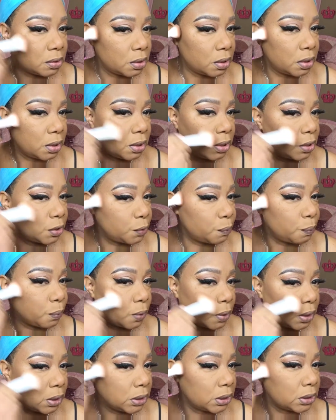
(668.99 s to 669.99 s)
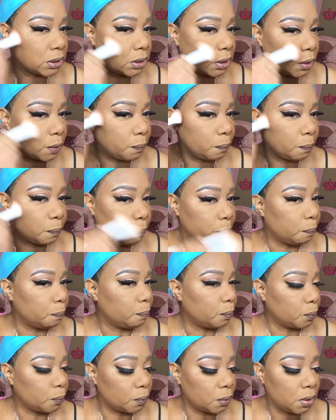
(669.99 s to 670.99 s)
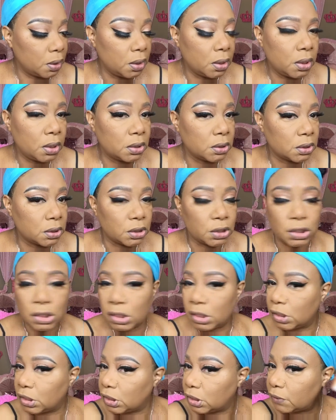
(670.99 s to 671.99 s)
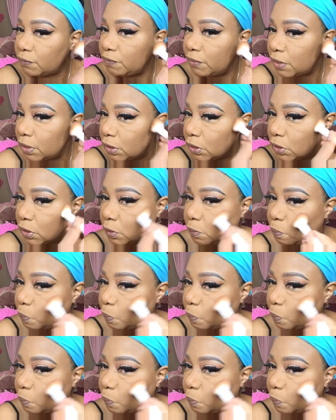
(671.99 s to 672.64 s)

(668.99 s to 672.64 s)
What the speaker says: Honey, let's bring some bronze to this face.